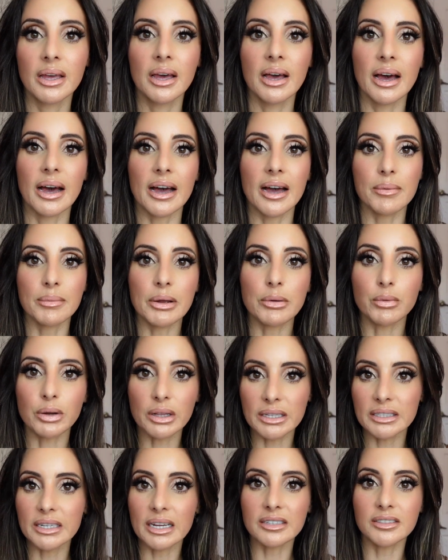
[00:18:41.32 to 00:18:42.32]
it
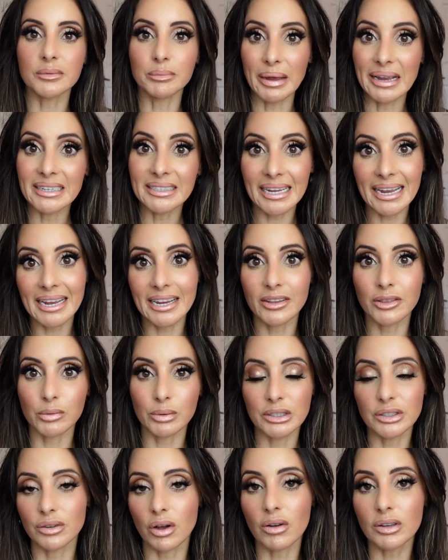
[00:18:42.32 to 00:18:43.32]
really does maintain the
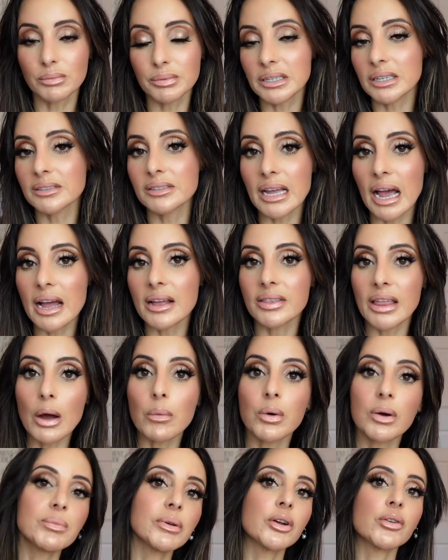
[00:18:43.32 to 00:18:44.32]
results, because that
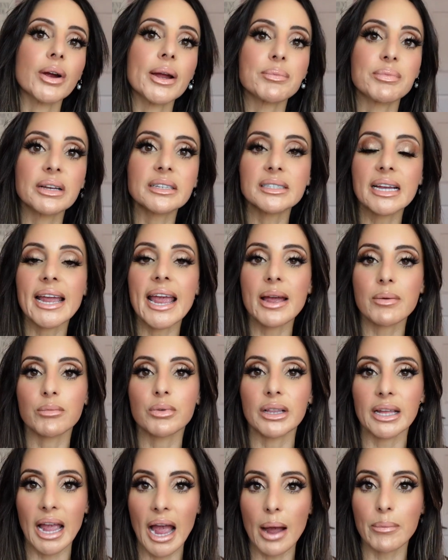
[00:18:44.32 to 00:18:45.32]
would be great, because I am
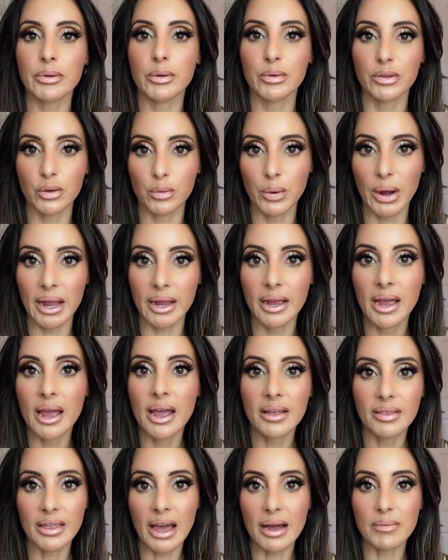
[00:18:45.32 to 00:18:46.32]
really happy with the way
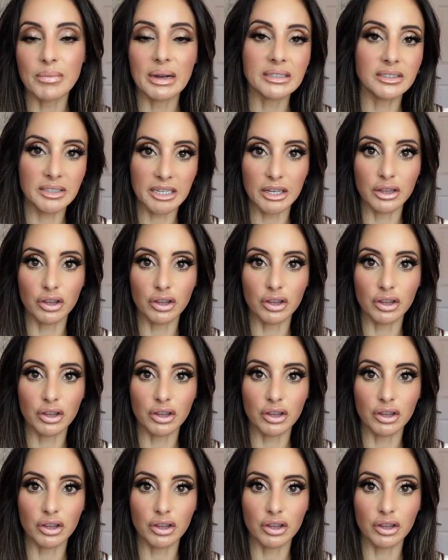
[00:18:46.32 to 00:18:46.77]
that my skin